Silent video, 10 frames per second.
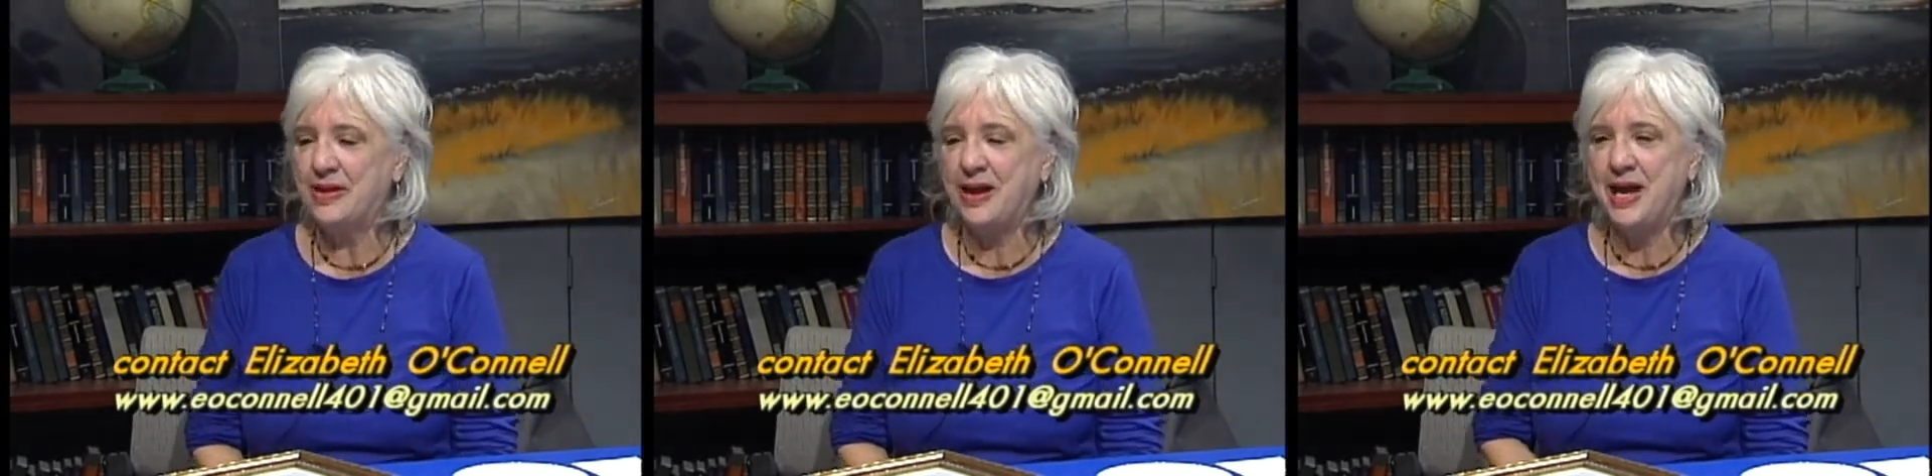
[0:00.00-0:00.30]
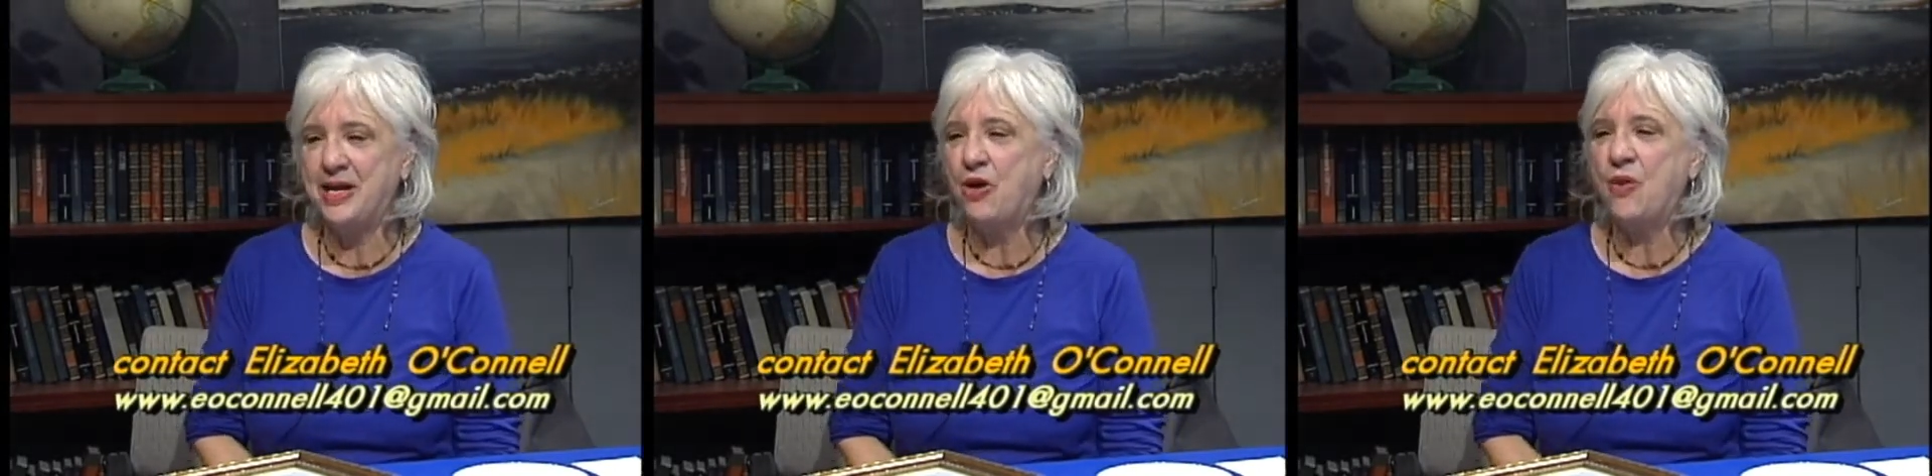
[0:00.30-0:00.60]
I
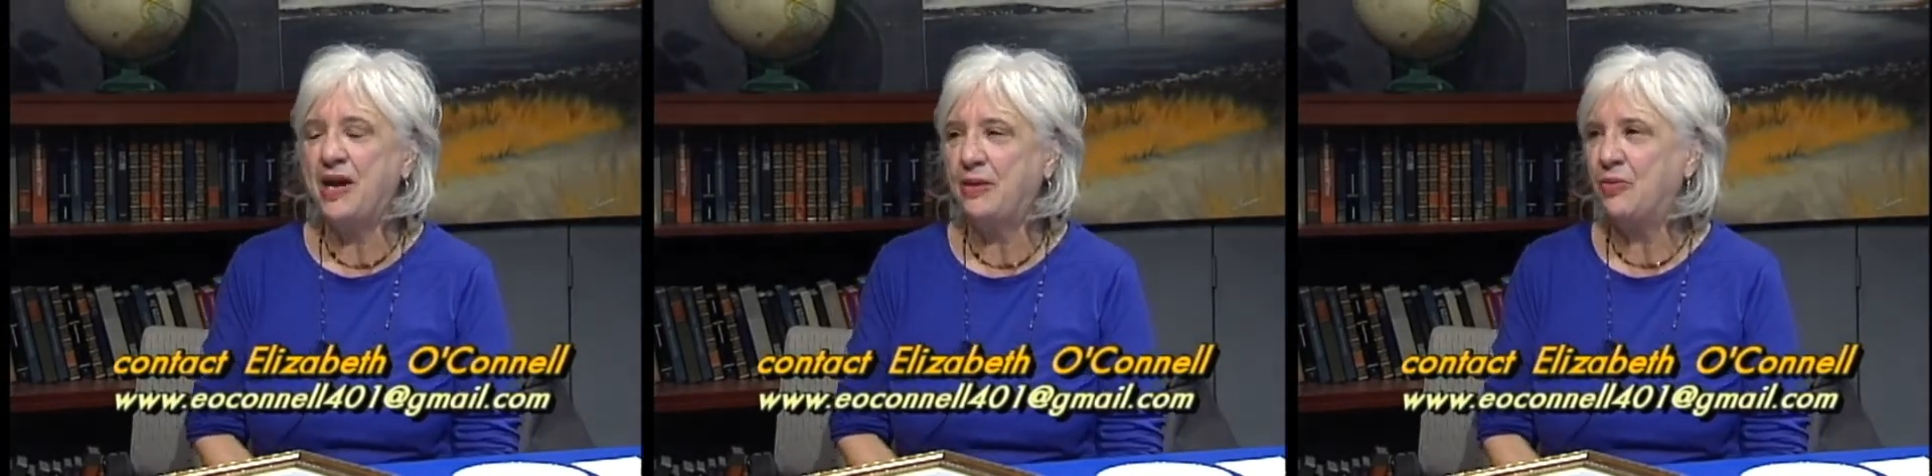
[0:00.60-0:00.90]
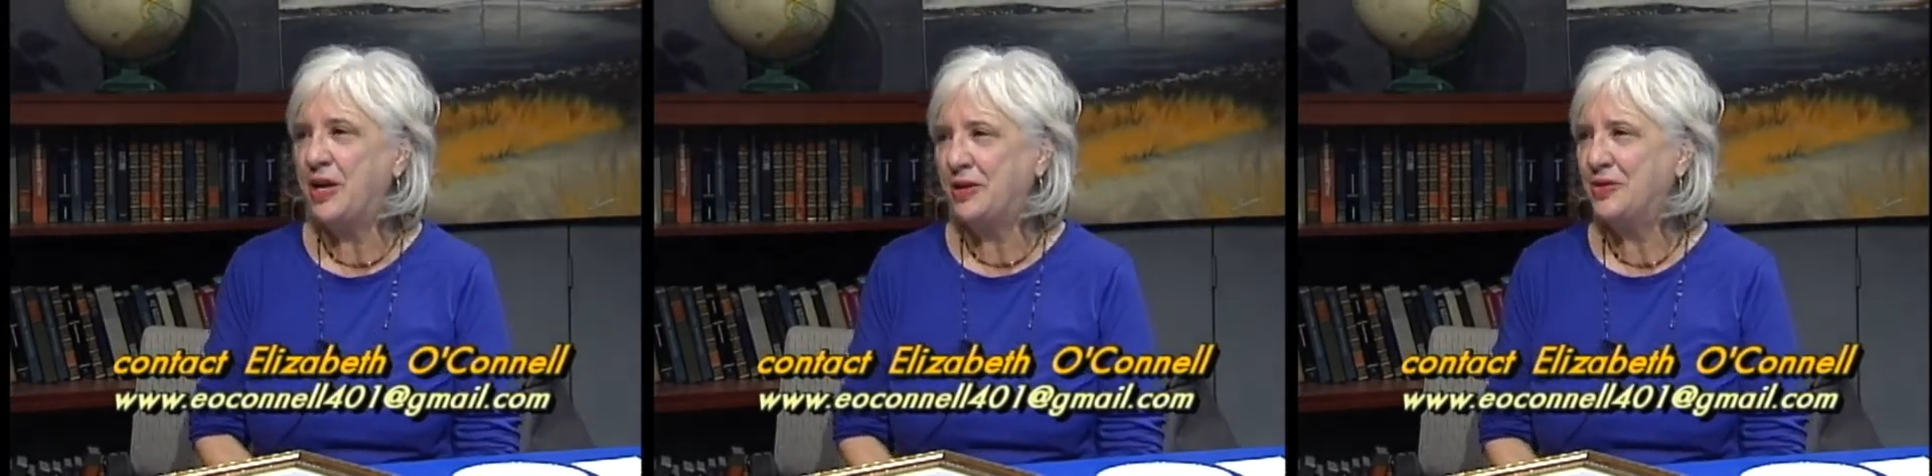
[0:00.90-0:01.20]
know how to
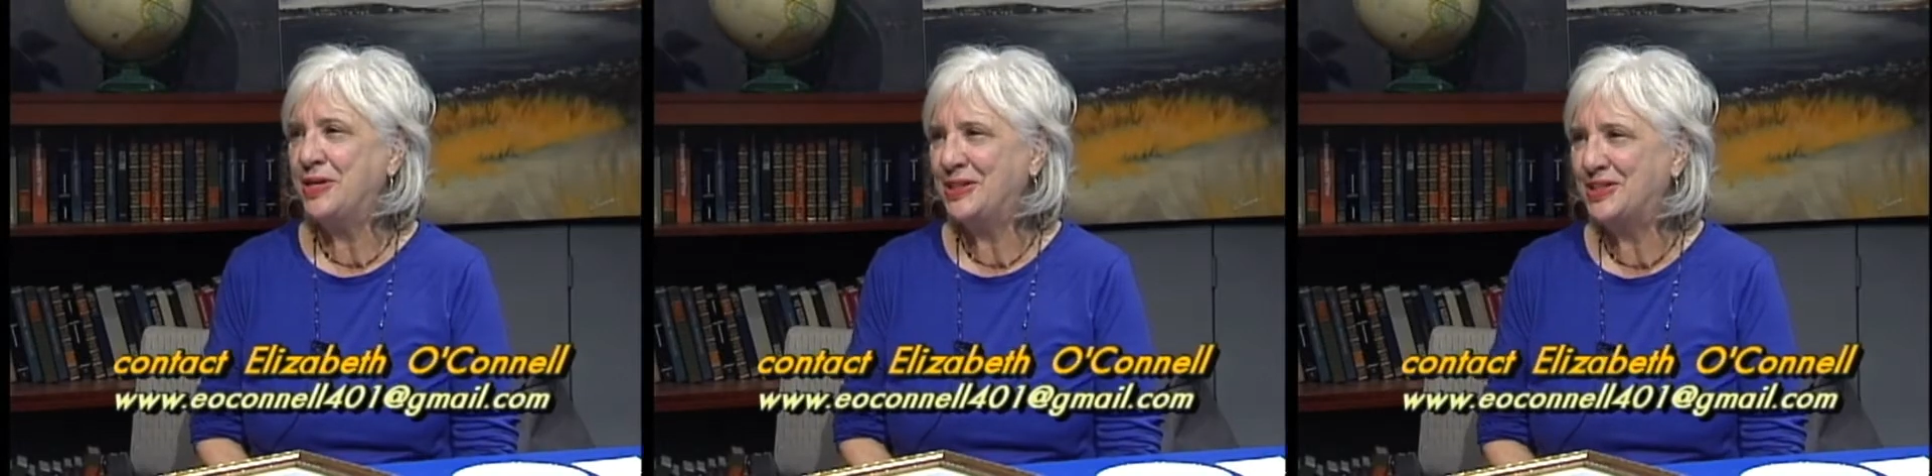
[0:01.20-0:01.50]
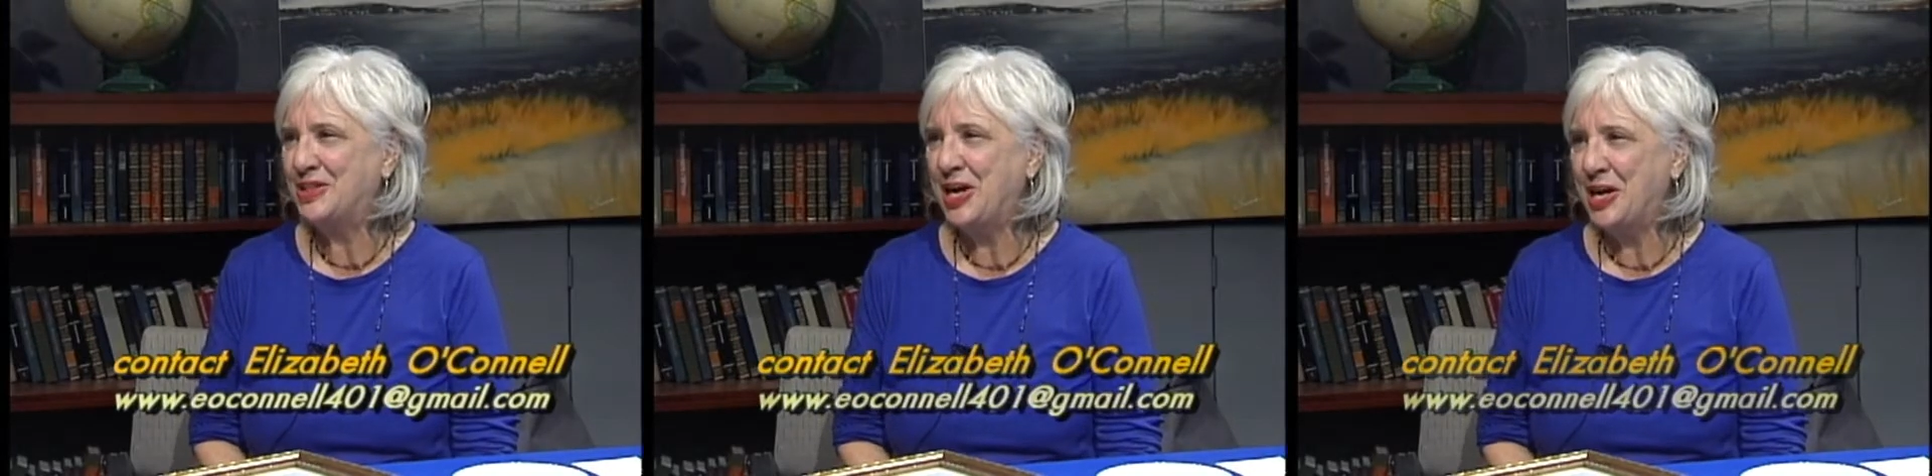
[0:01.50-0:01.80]
break things
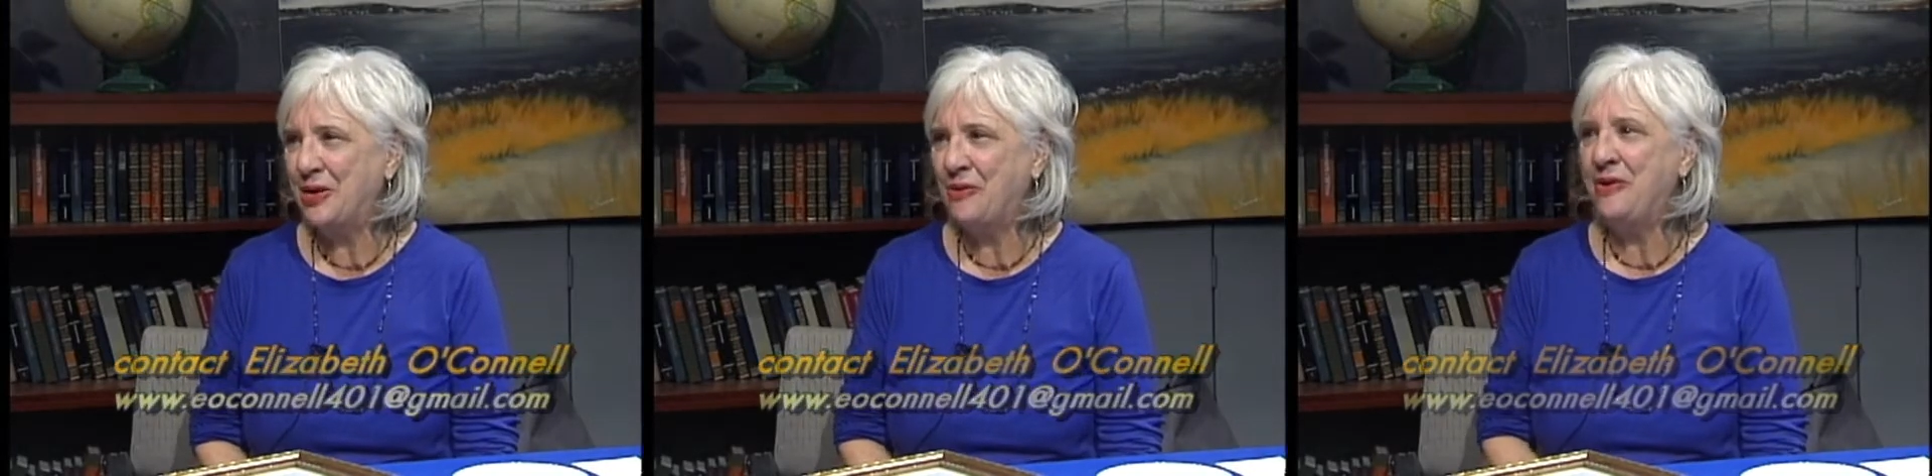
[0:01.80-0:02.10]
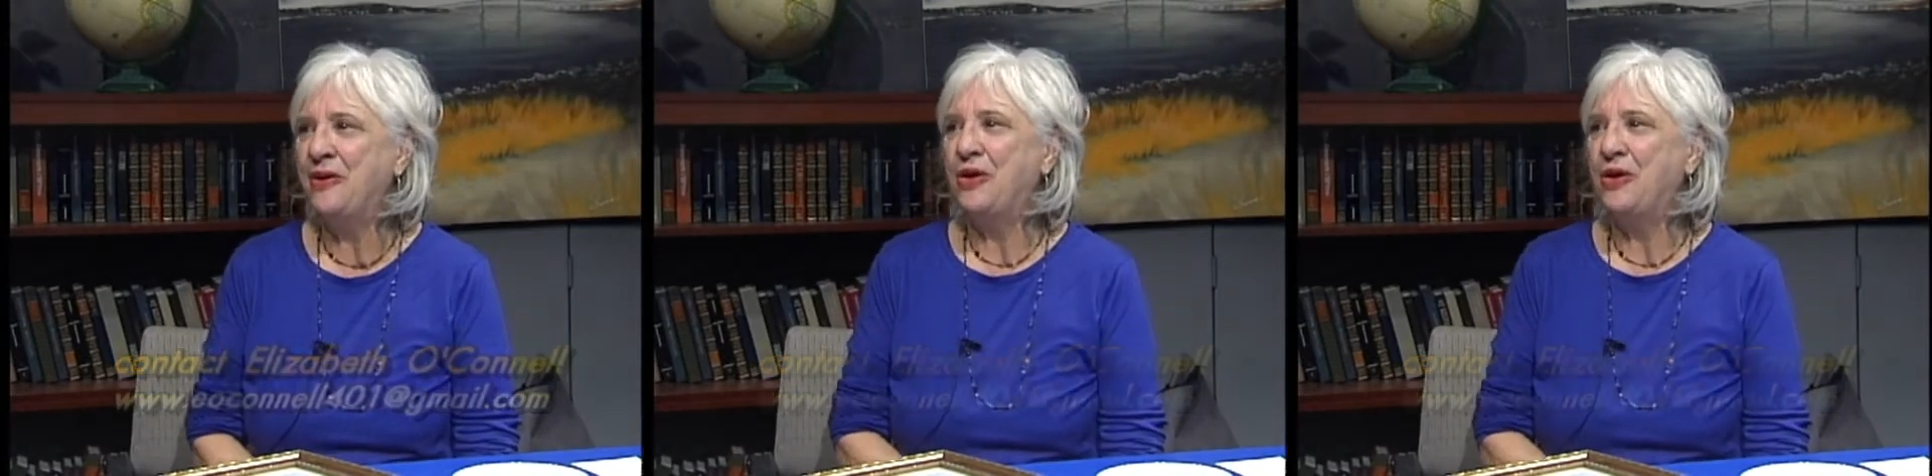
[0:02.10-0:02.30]
down,